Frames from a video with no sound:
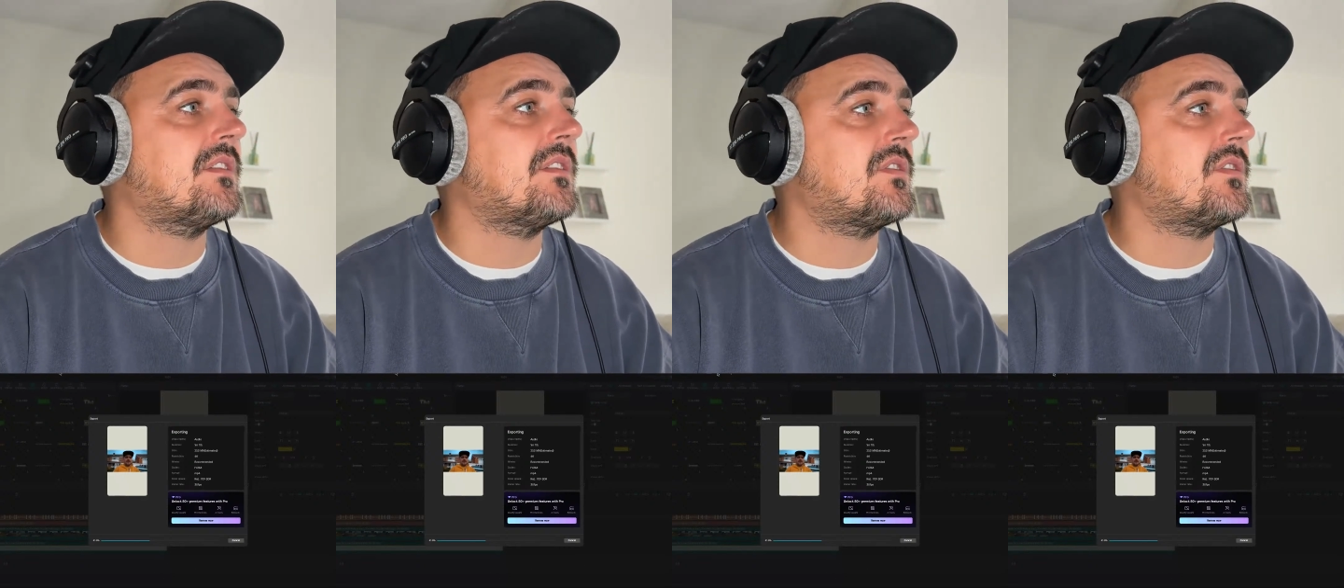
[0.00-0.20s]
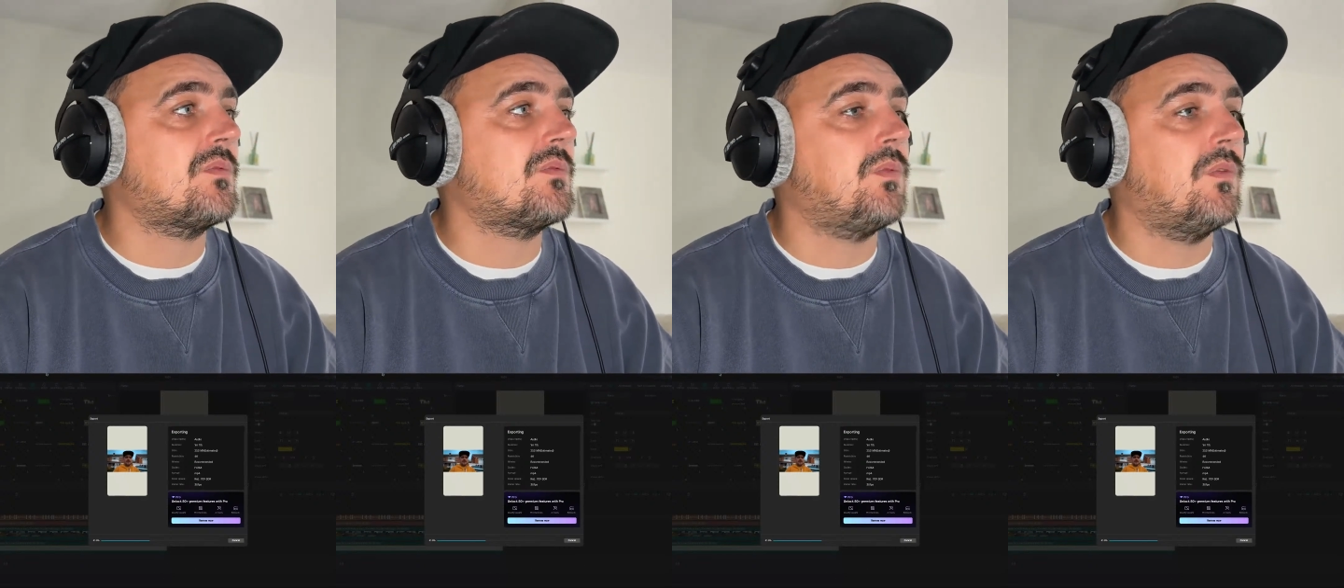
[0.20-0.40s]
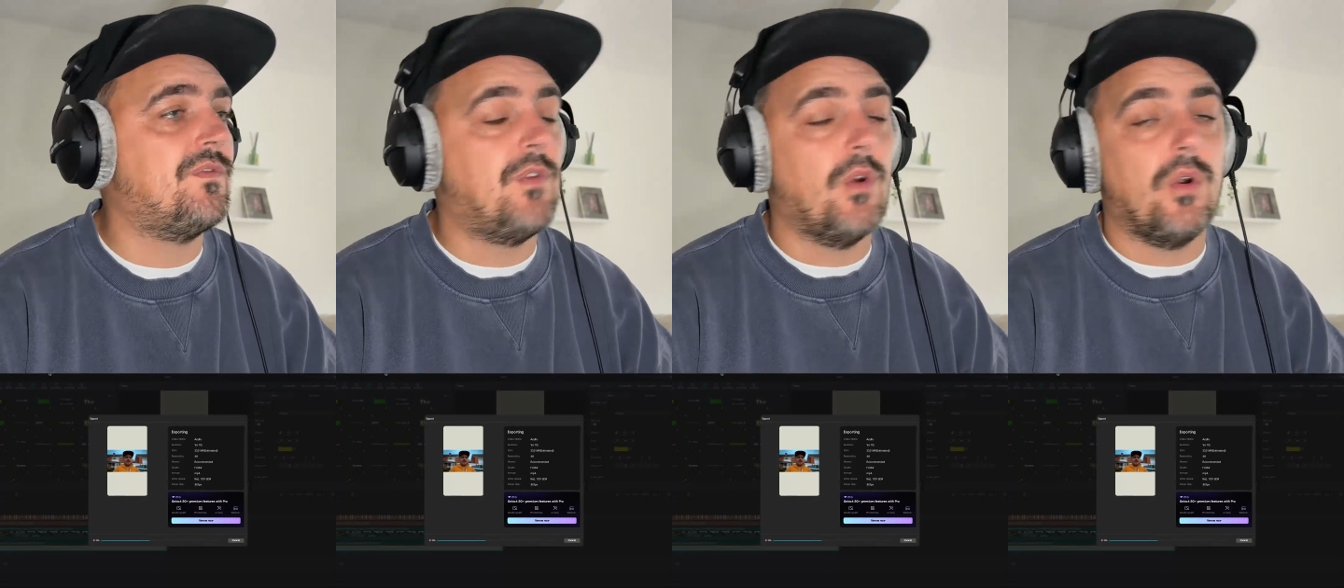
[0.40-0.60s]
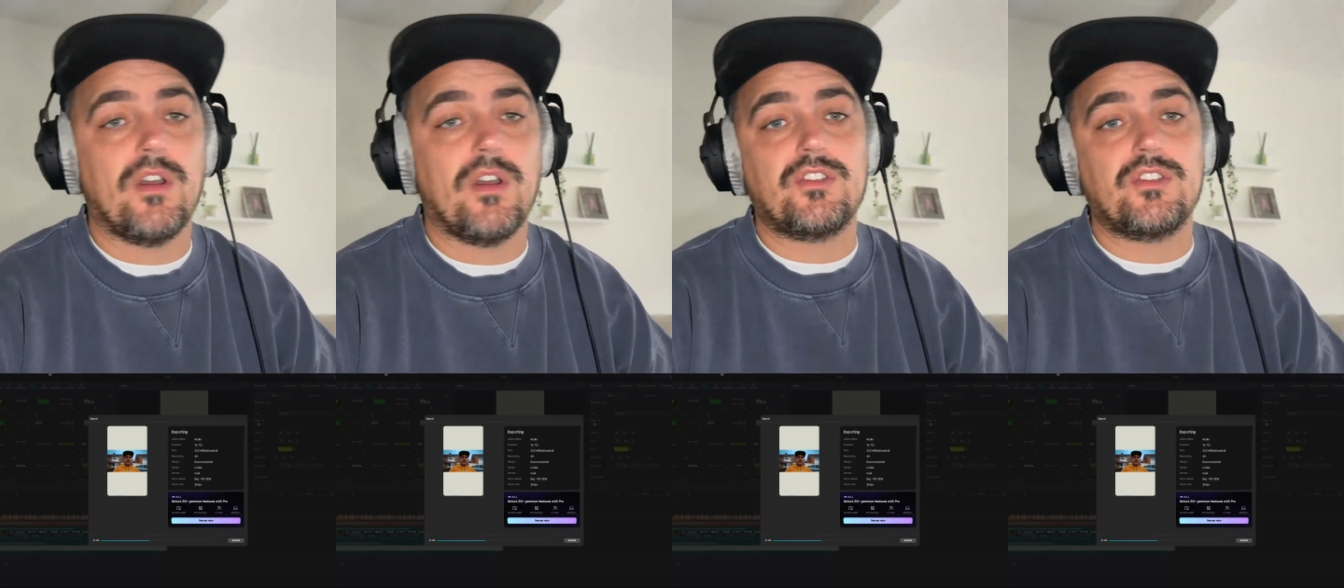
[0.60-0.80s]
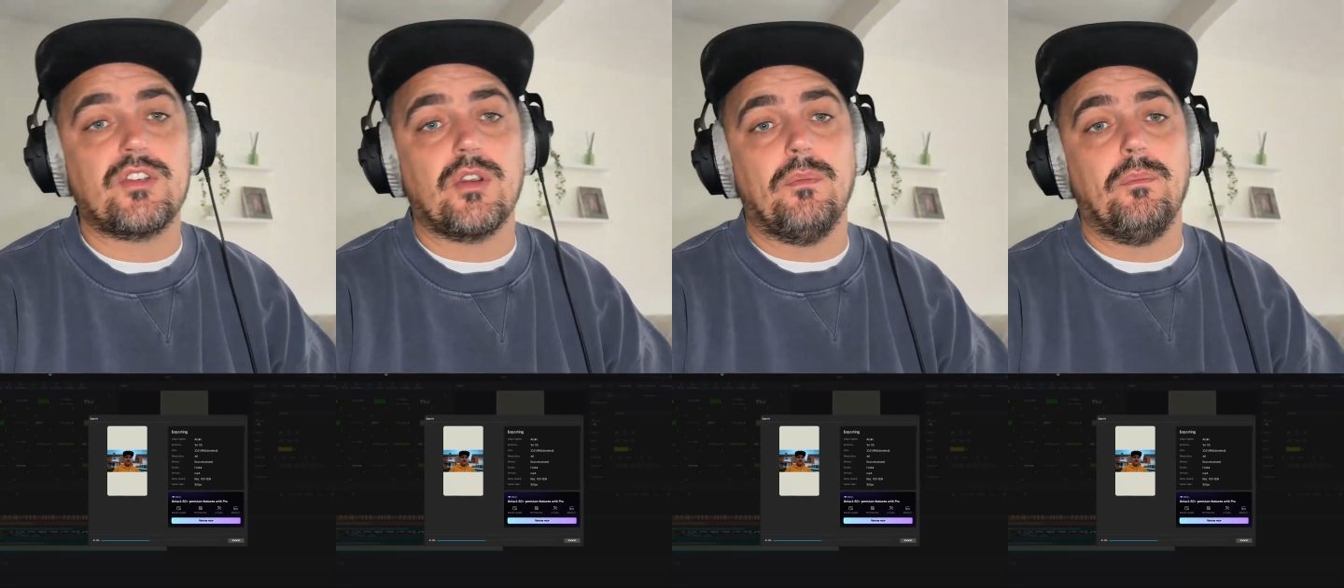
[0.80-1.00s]
I just thought
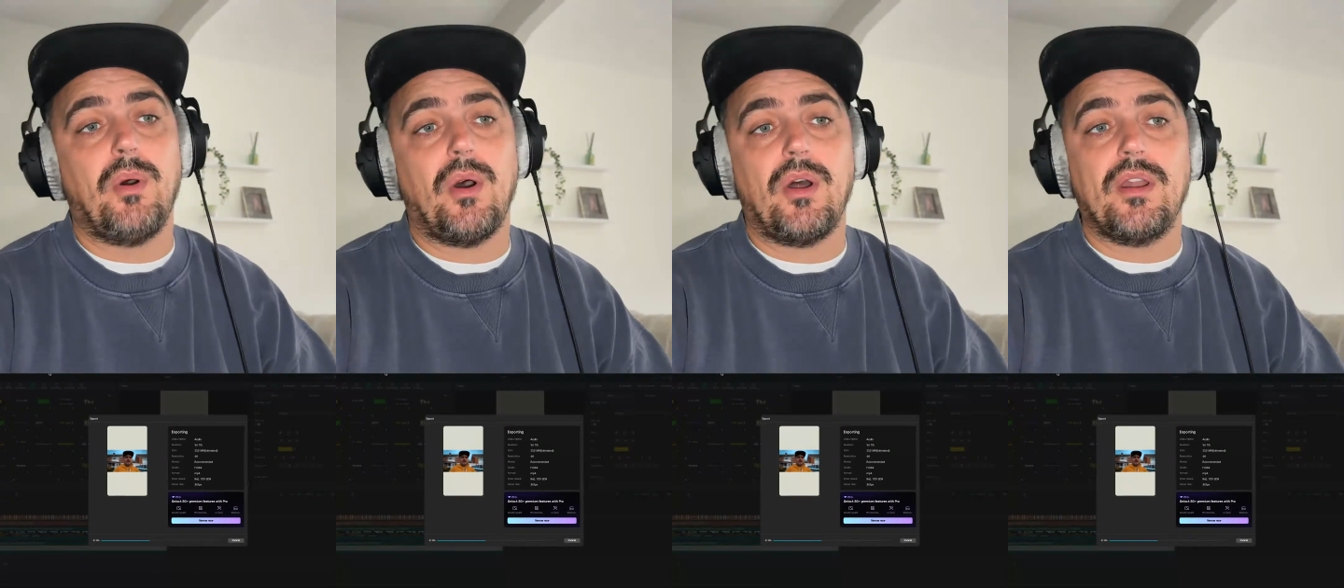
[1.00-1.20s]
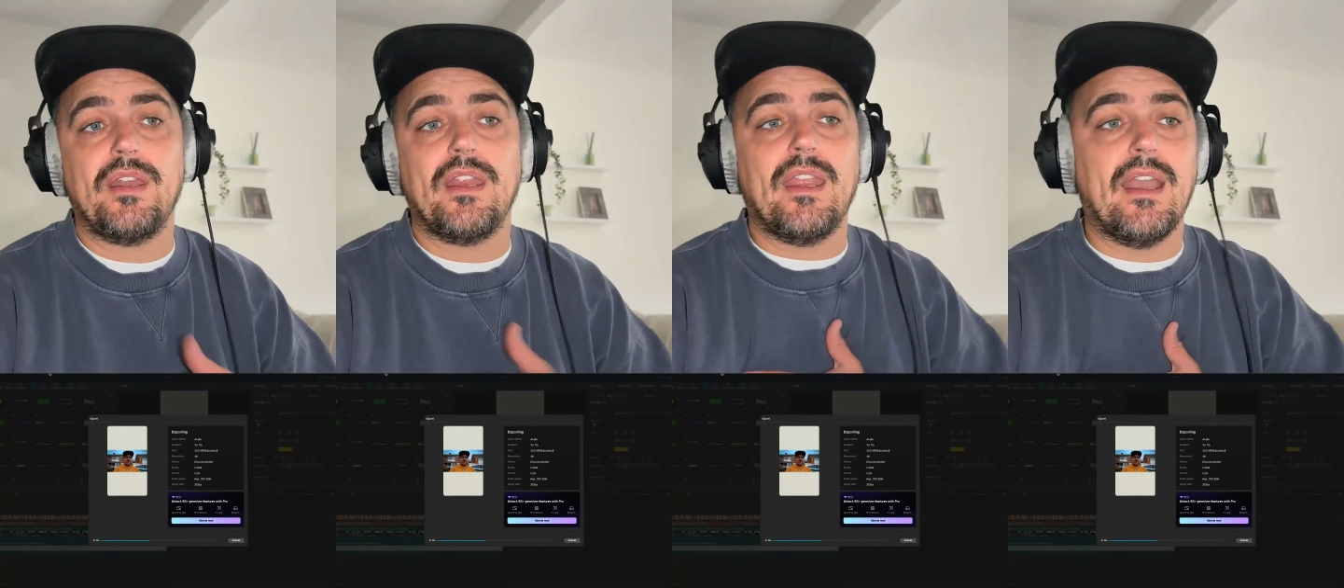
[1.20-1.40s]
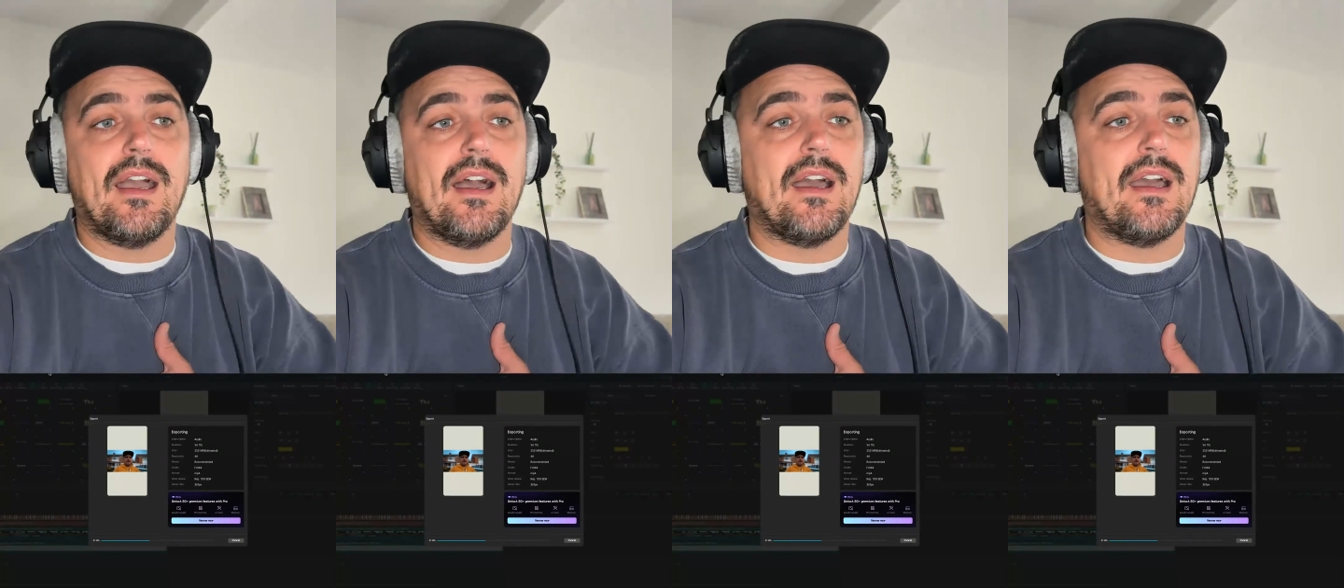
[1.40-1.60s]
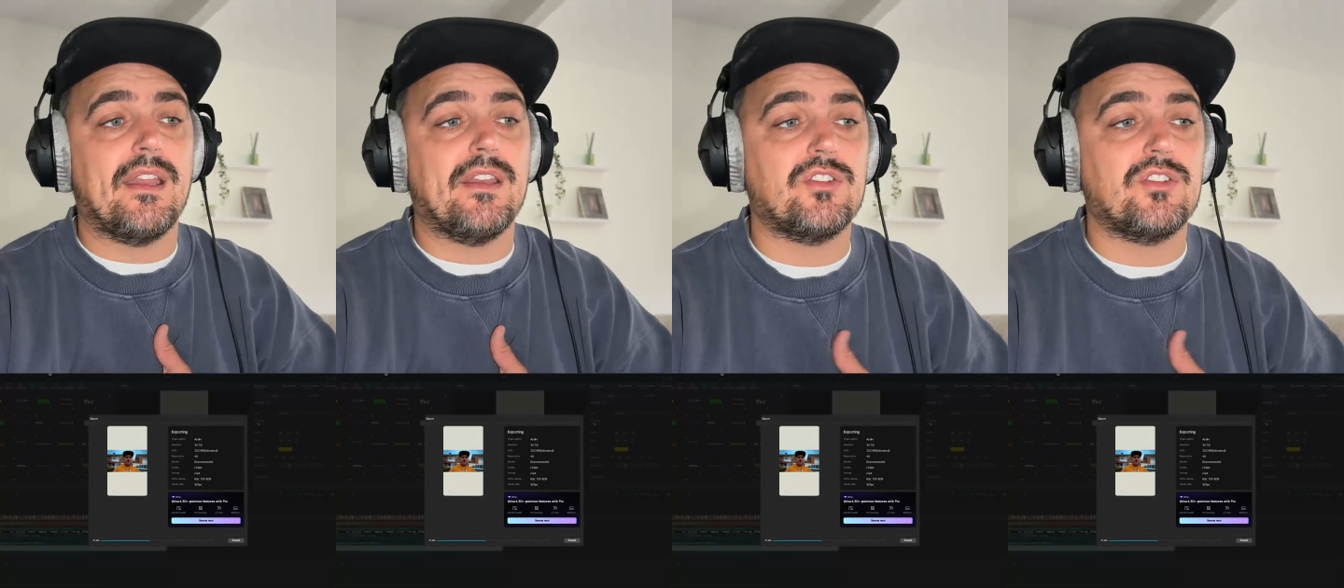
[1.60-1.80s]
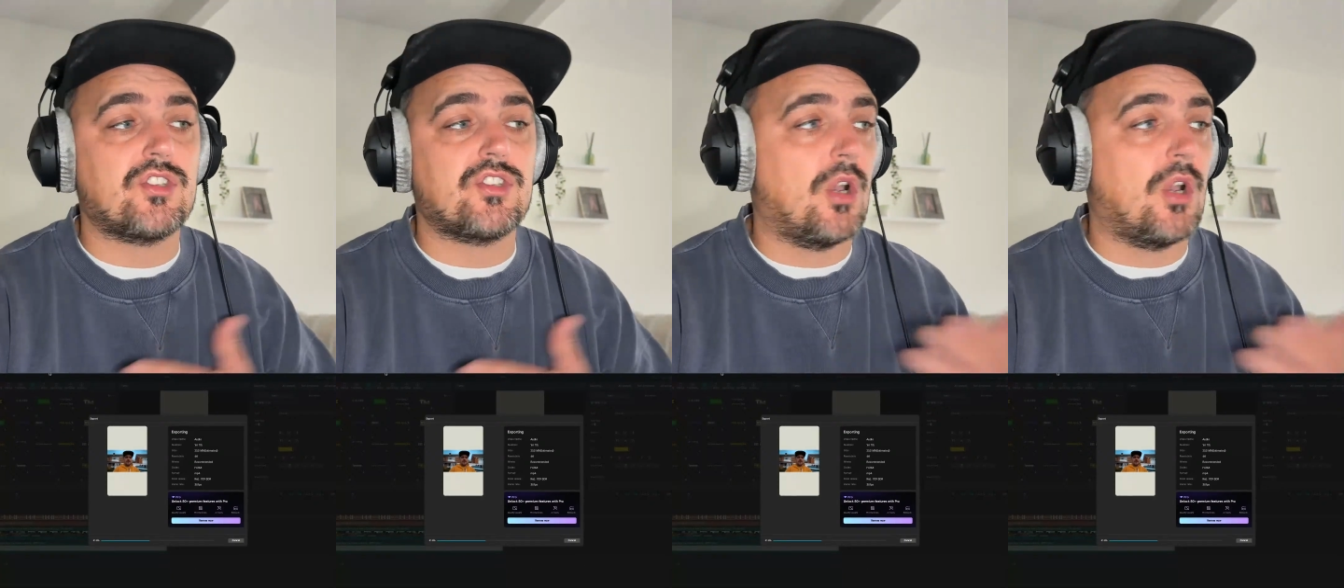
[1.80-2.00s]
I'd jump on here
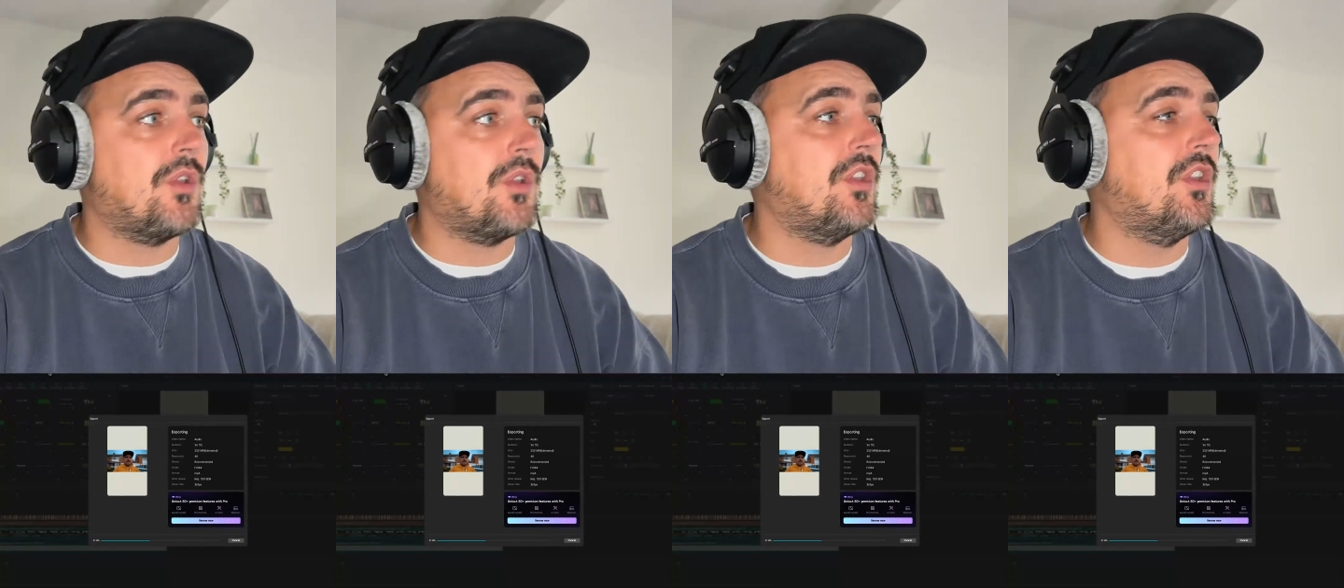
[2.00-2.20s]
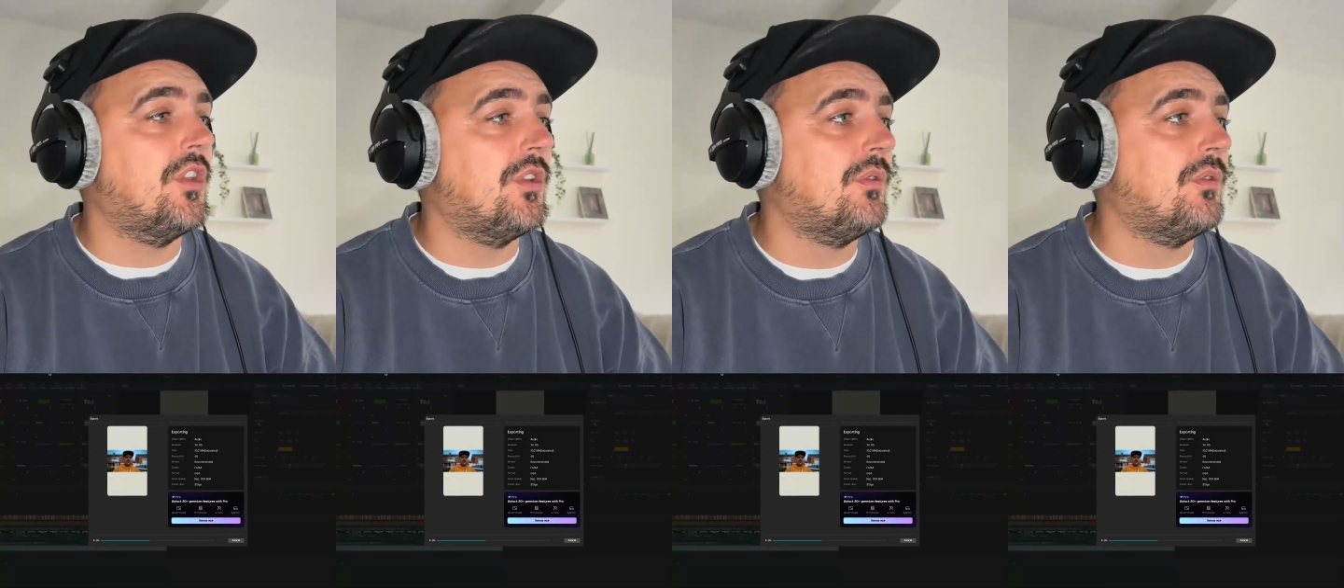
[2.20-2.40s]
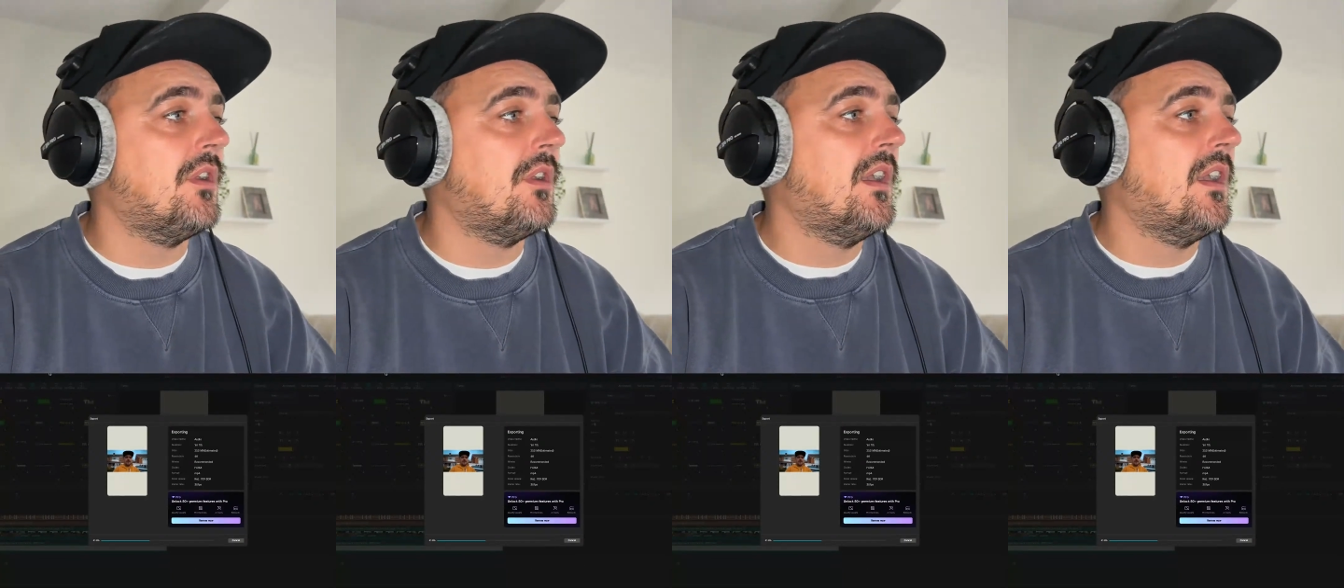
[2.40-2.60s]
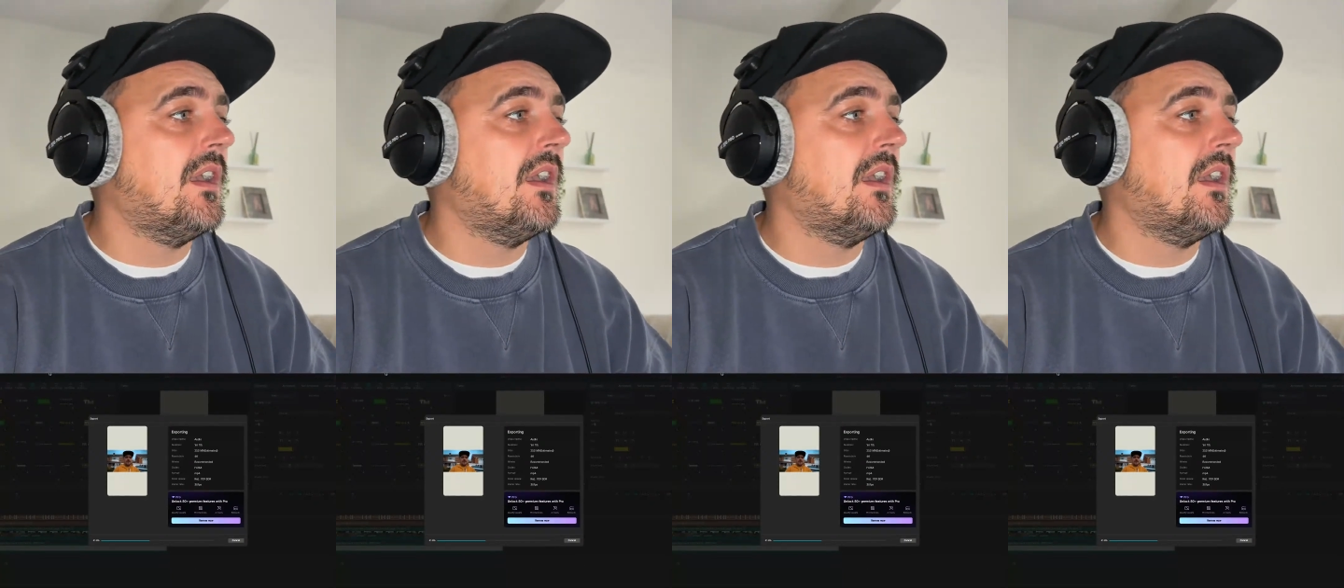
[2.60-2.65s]
and show you